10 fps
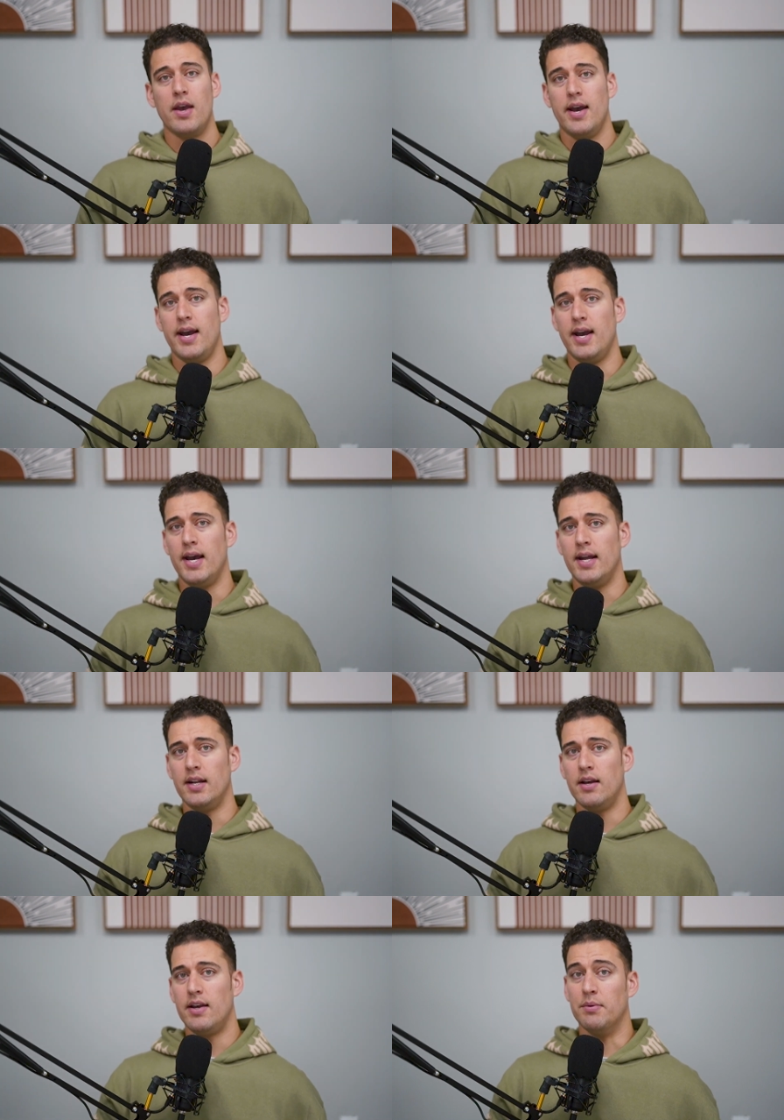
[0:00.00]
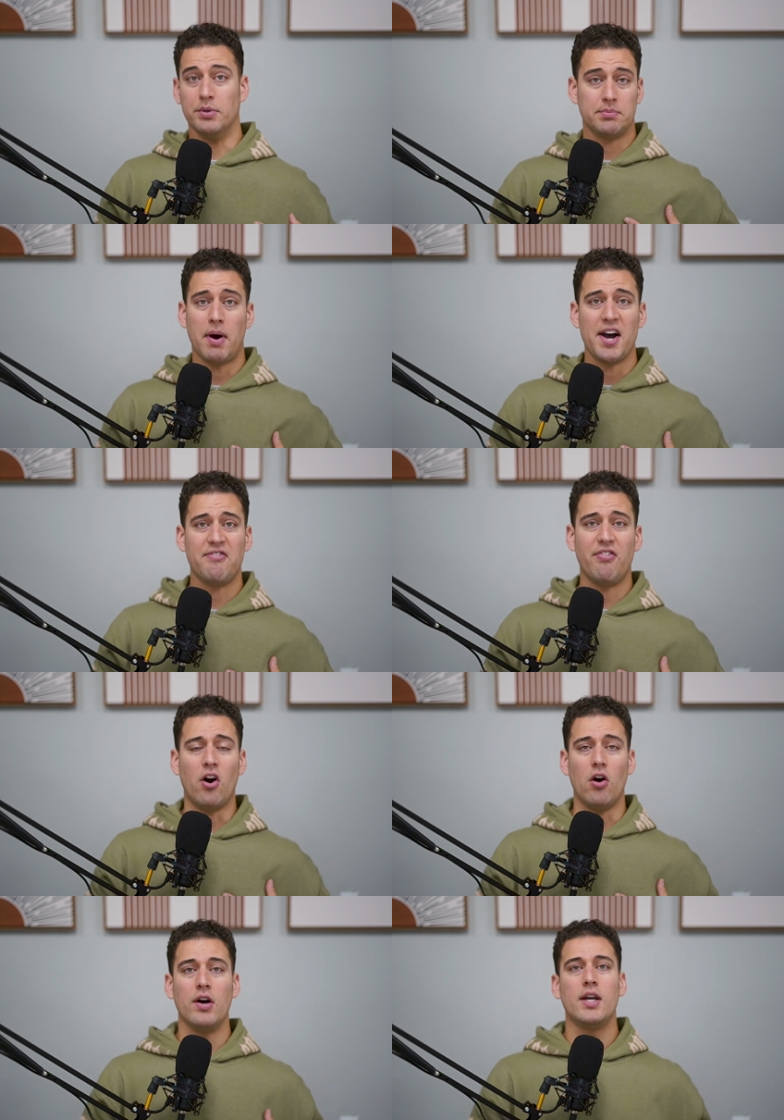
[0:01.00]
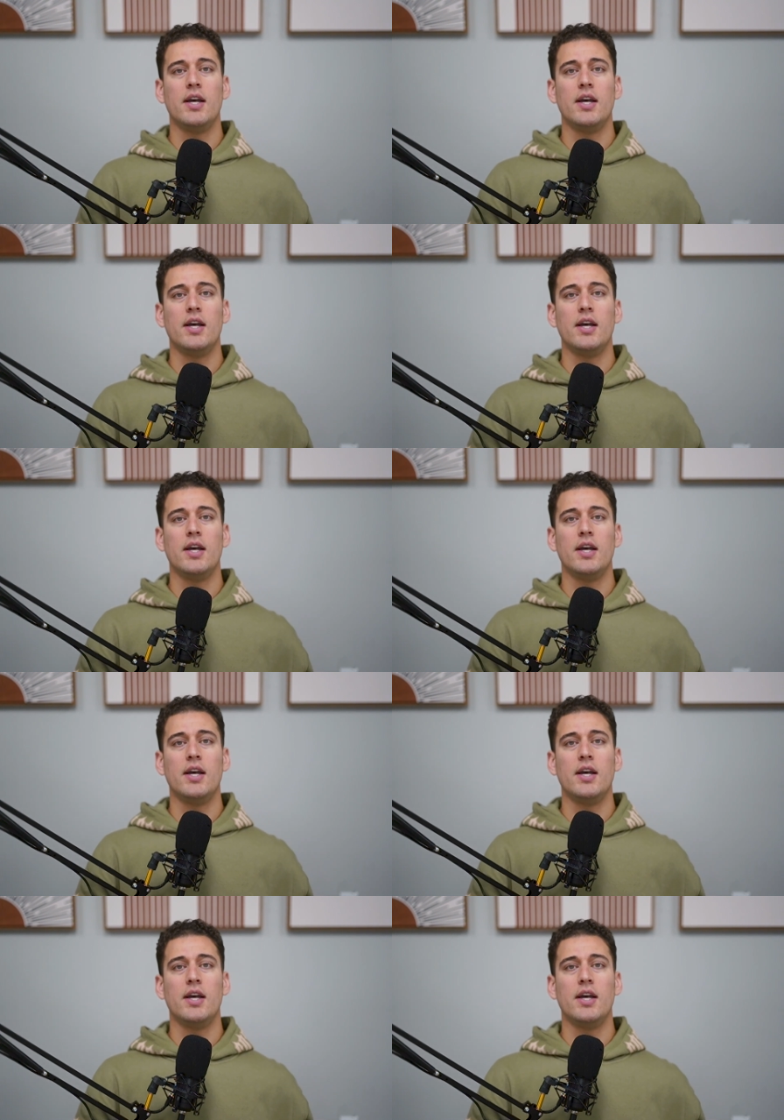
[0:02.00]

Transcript: And it was my fault.